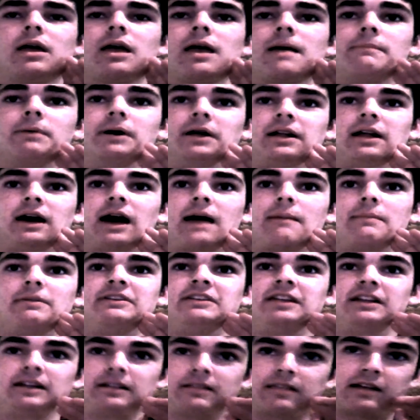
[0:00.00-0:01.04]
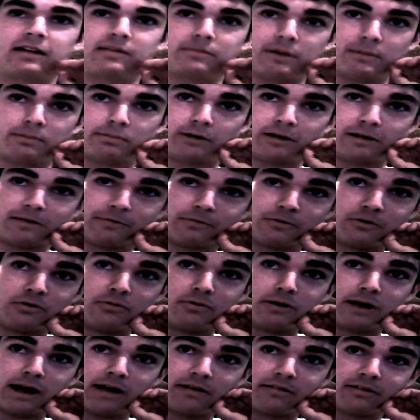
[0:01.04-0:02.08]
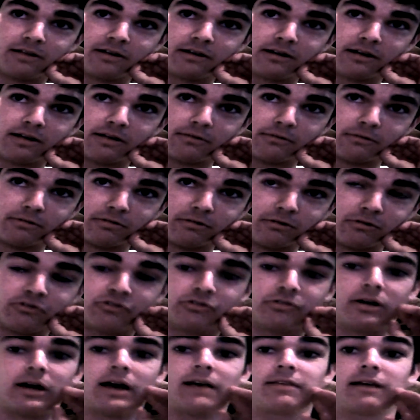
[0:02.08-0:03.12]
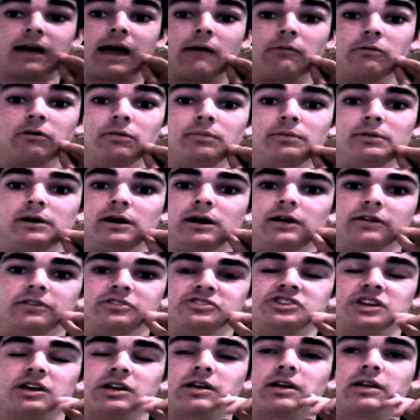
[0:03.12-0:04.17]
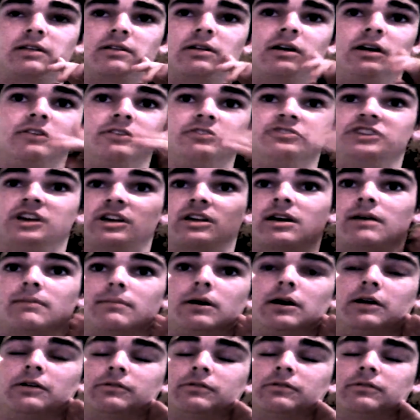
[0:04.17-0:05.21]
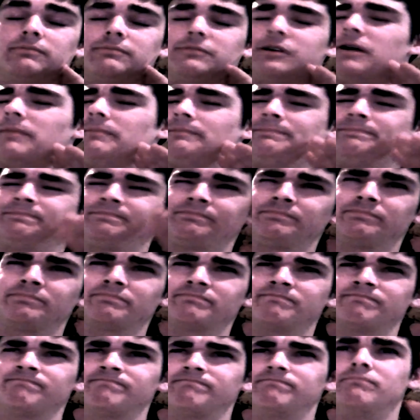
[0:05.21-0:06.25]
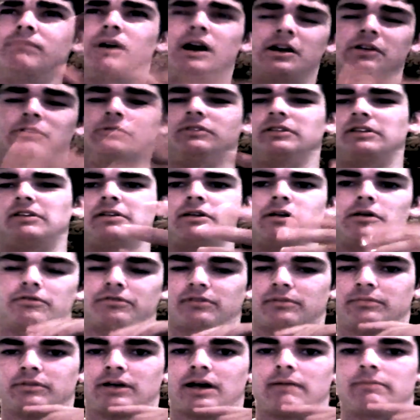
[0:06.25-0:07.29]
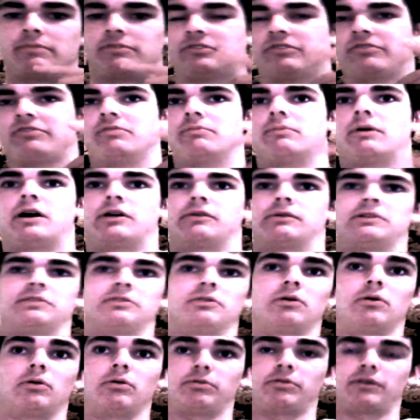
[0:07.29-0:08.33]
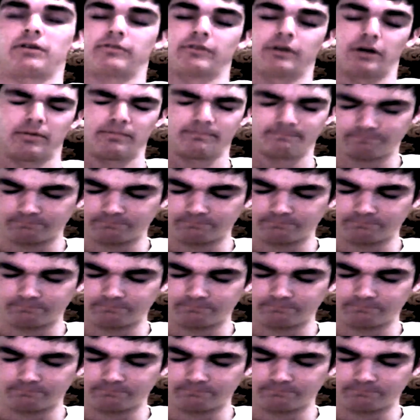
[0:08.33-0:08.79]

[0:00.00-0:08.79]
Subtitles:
But I'm intending that to be a place for you guys to get together and socialize. I will be on to check out moderately, you know, sometimes, and just to moderate the whole thing there.